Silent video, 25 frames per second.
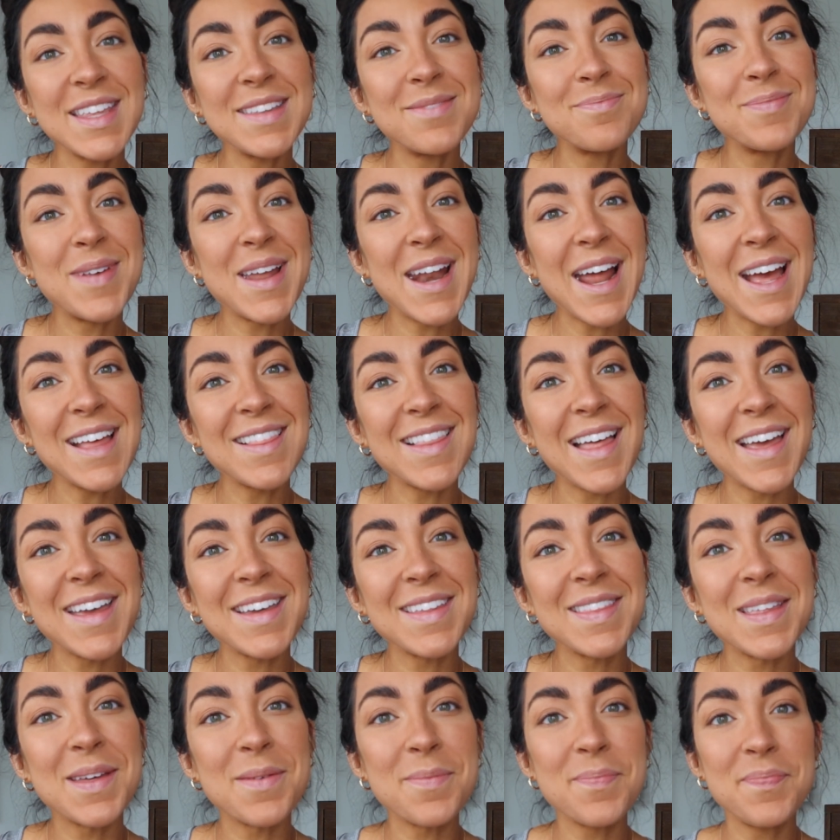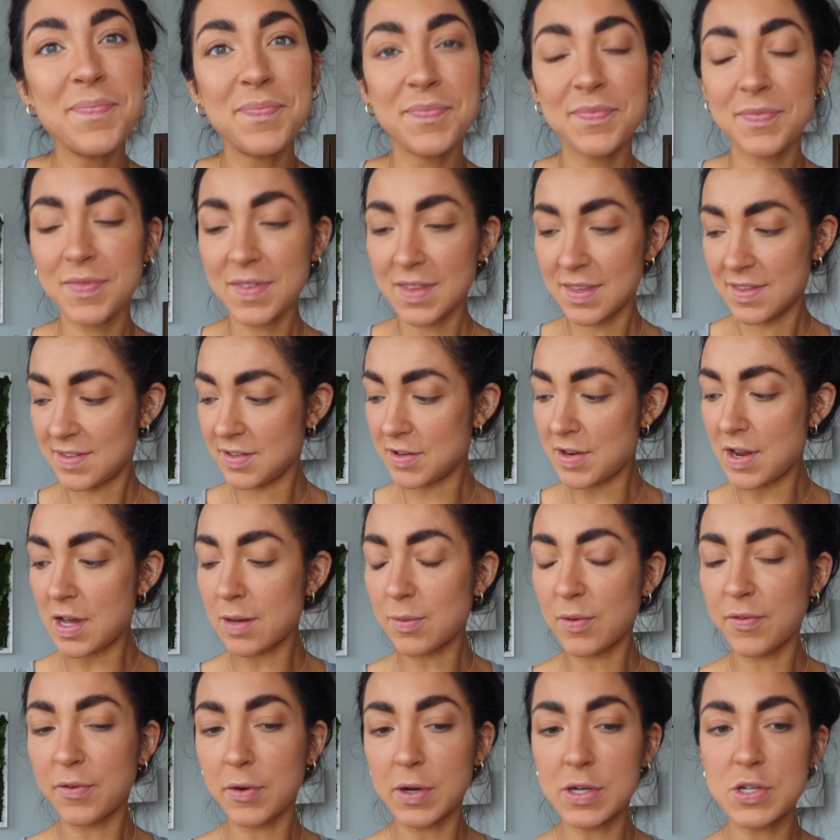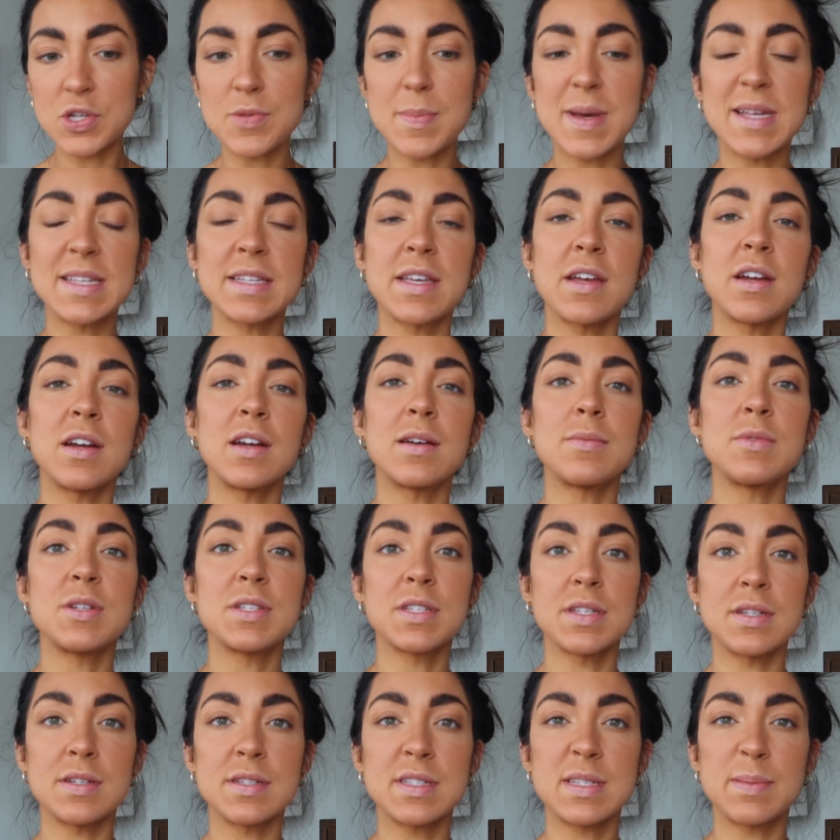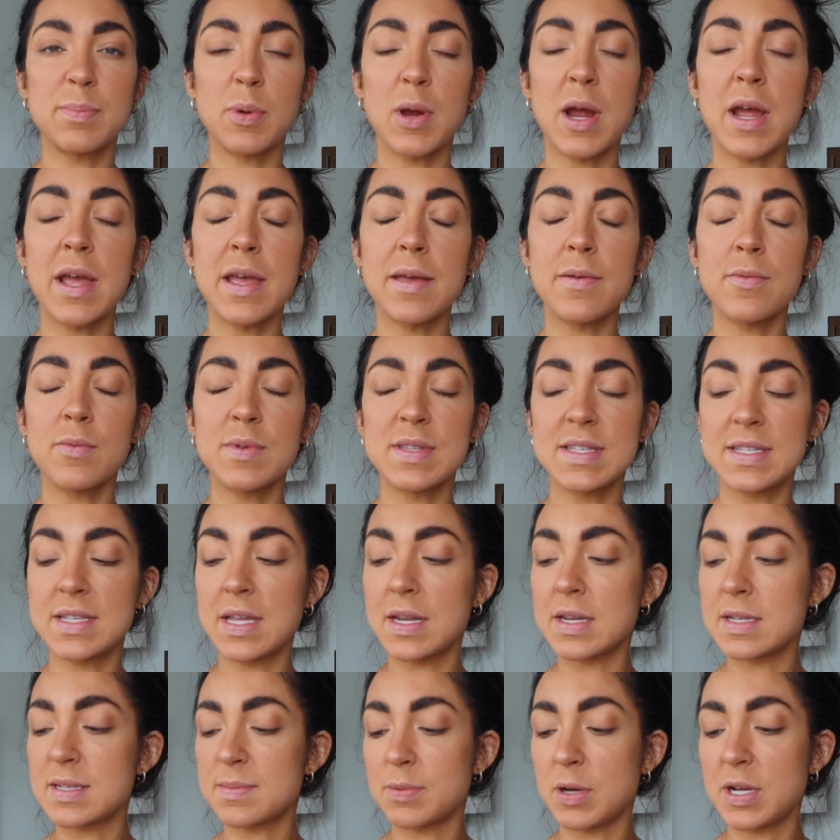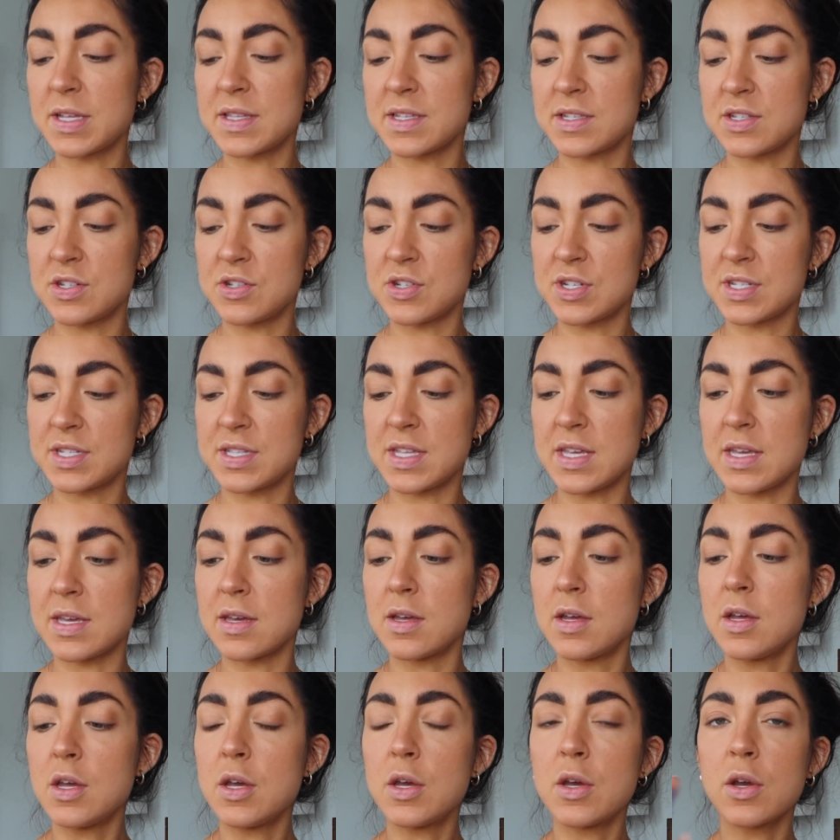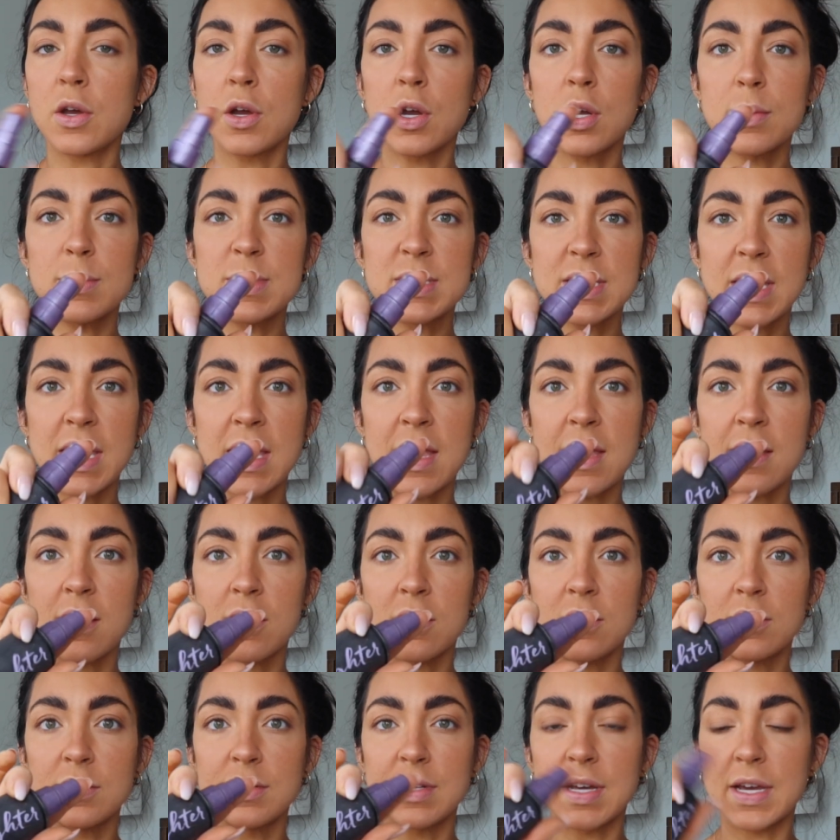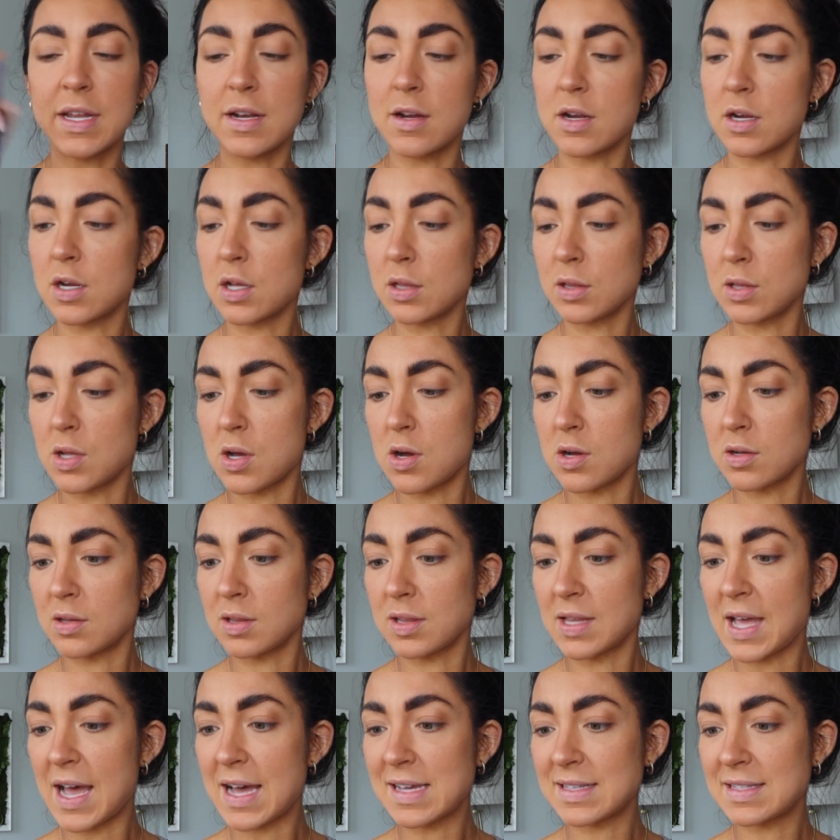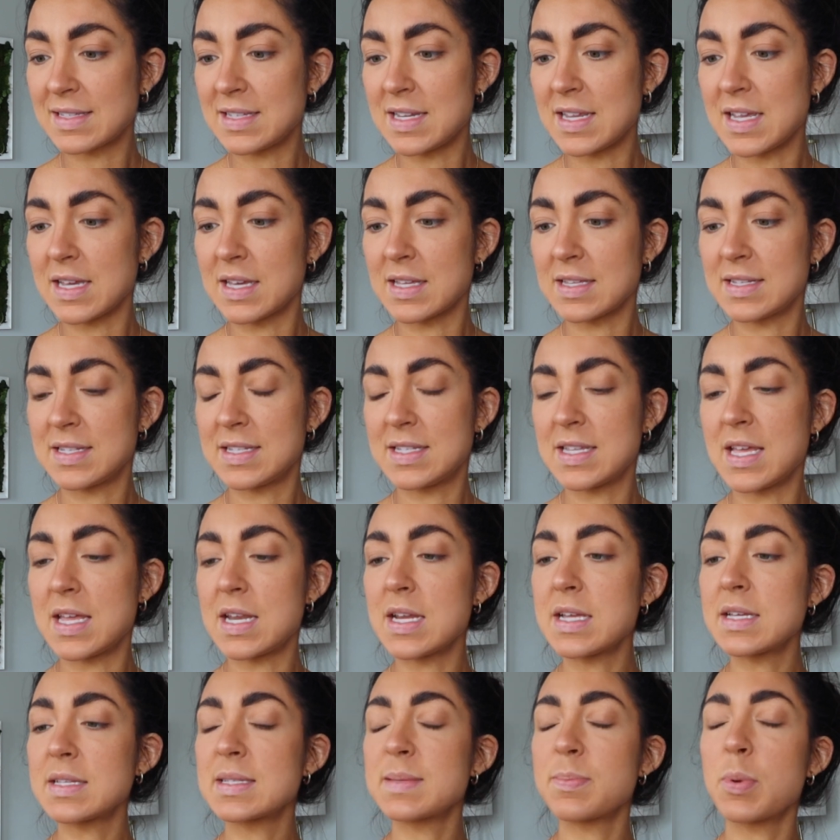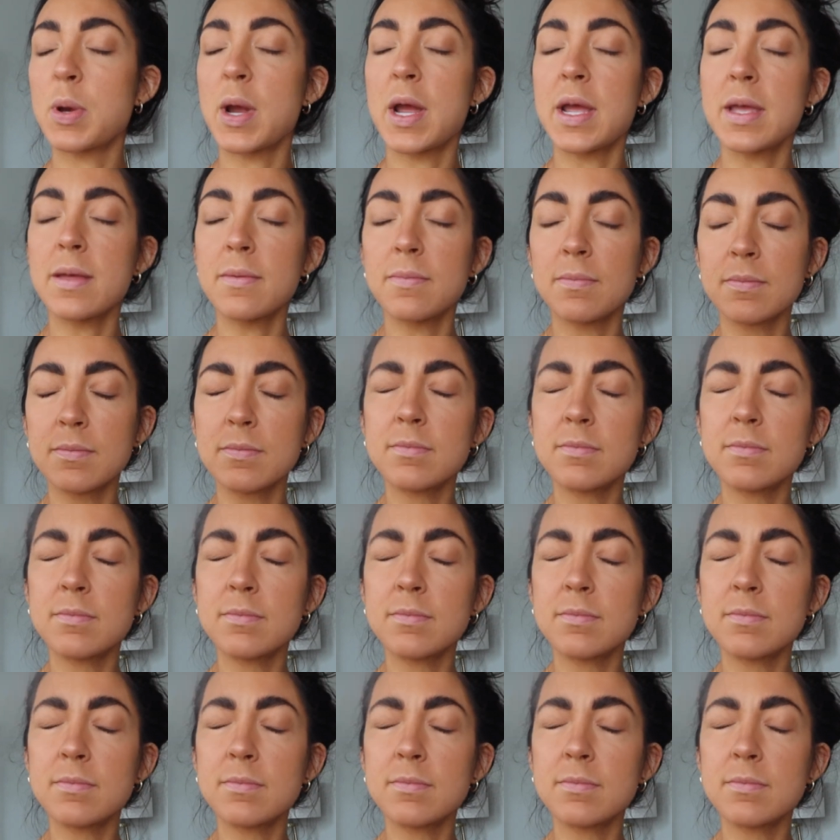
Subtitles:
But I like them. So now before I do mascara, I'm just gonna spray the setting spray. This is just the Urban Decay All Nighter Long Lasting Setting Spray.